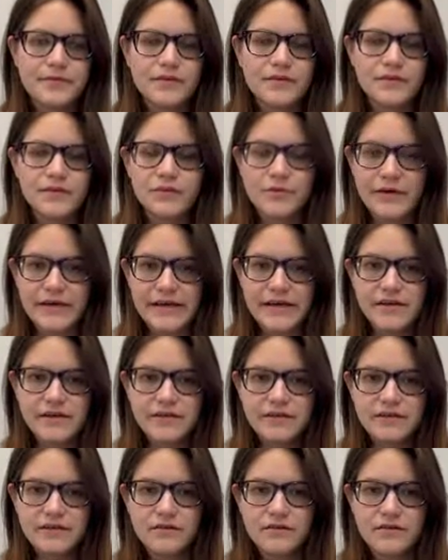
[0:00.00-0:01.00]
3,
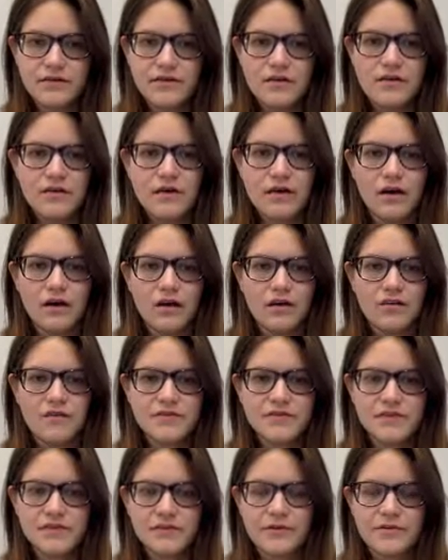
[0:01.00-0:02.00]
all
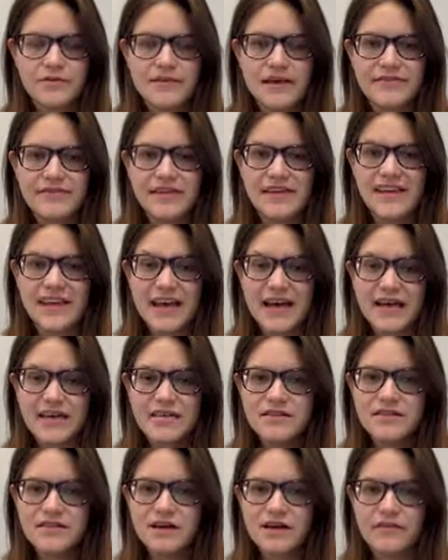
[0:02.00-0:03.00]
zeros at the
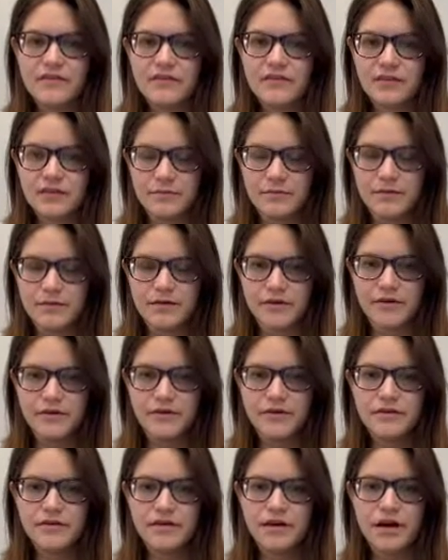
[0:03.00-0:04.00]
end of a number
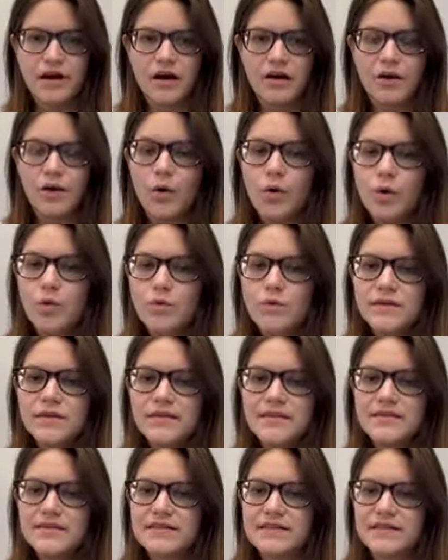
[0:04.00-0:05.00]
are
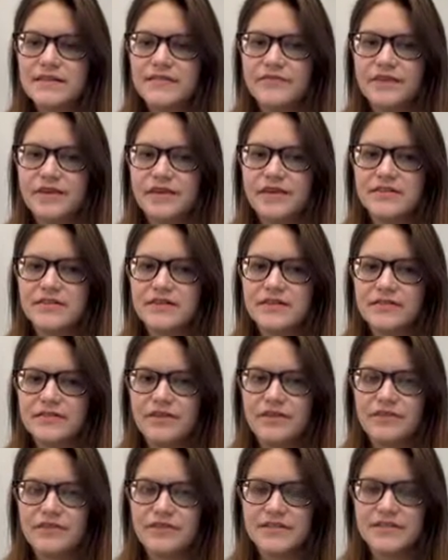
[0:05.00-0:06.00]
only significant if
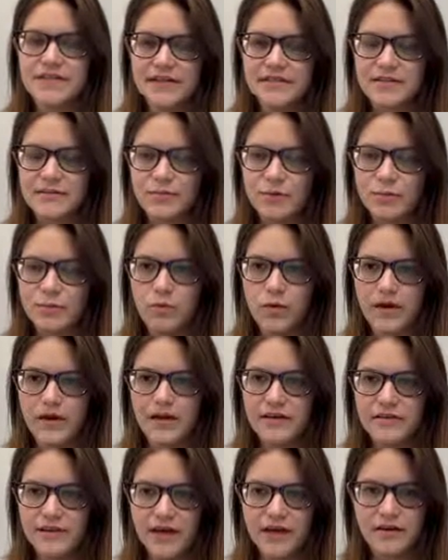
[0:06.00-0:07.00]
there's a decimal point
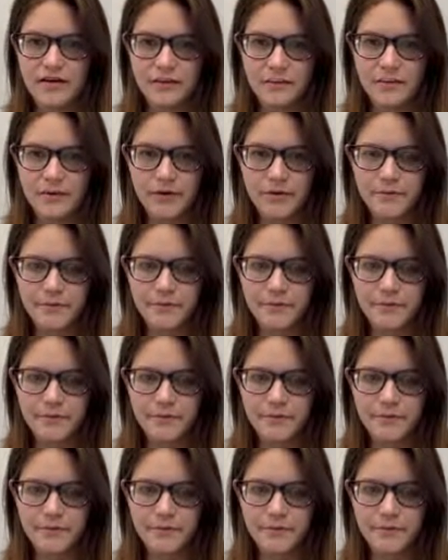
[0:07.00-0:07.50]
in that number.